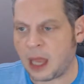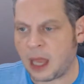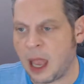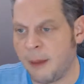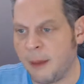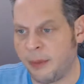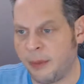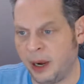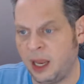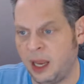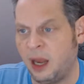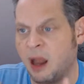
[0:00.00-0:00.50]

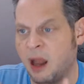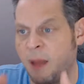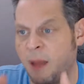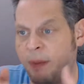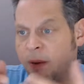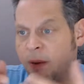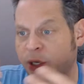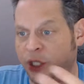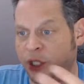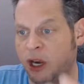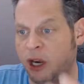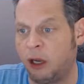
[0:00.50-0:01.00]
I'm bringing it up
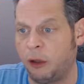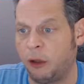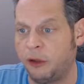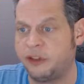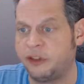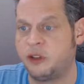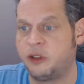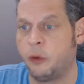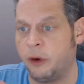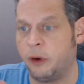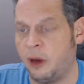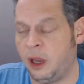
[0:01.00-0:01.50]
and I'll share a little
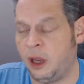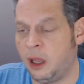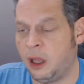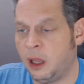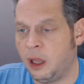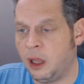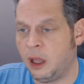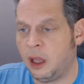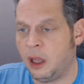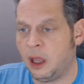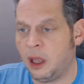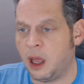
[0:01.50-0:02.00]
story
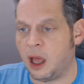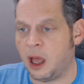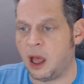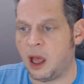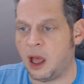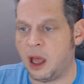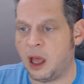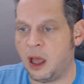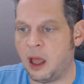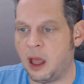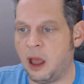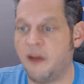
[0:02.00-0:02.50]

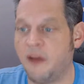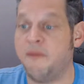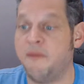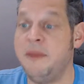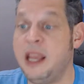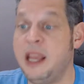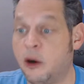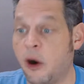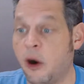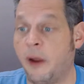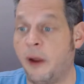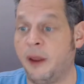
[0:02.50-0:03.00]
of
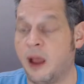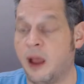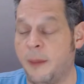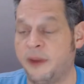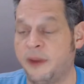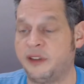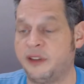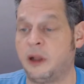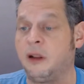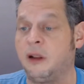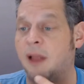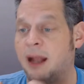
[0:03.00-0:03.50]
me growing up
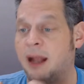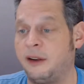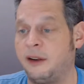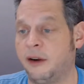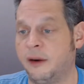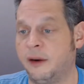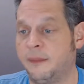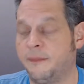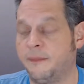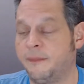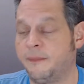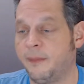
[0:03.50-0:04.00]
as a
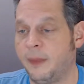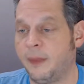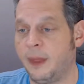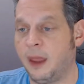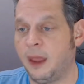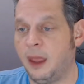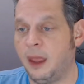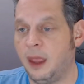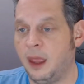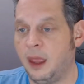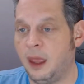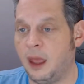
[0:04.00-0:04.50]
collector.
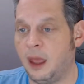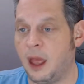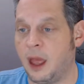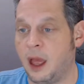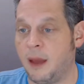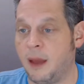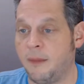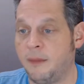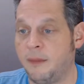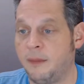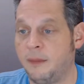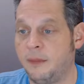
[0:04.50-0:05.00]

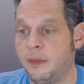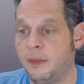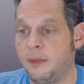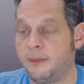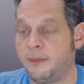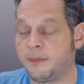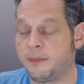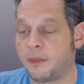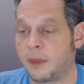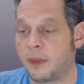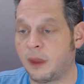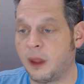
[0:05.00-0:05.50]

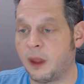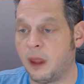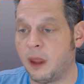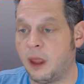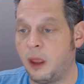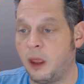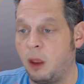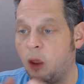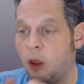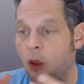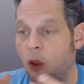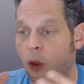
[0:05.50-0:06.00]

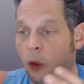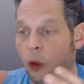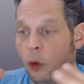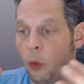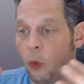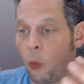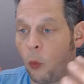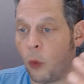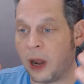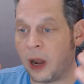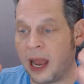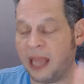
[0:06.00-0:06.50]

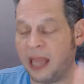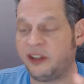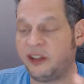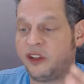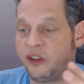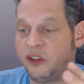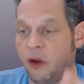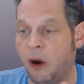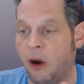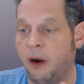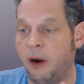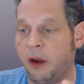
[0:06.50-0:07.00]
When I
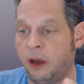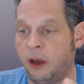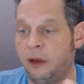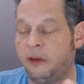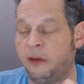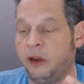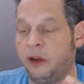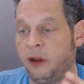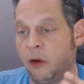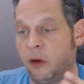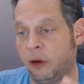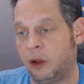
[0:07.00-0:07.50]

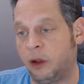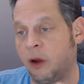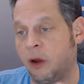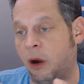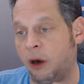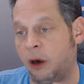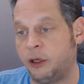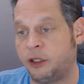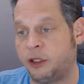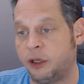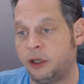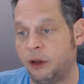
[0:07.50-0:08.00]
started to go to
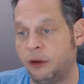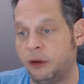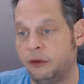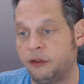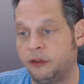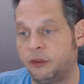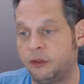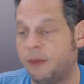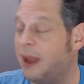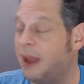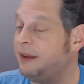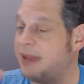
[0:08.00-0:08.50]
card
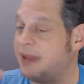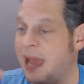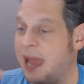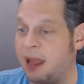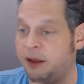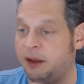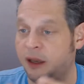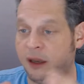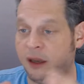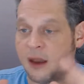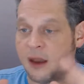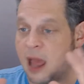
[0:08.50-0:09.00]
shows, my
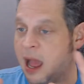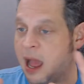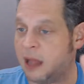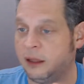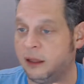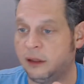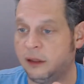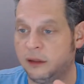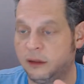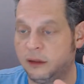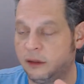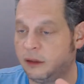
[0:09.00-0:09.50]
dad did
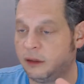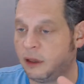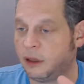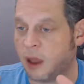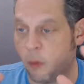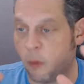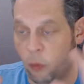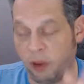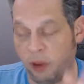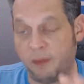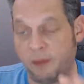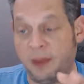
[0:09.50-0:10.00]
not
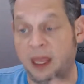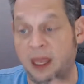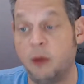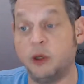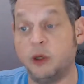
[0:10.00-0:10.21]
come with me.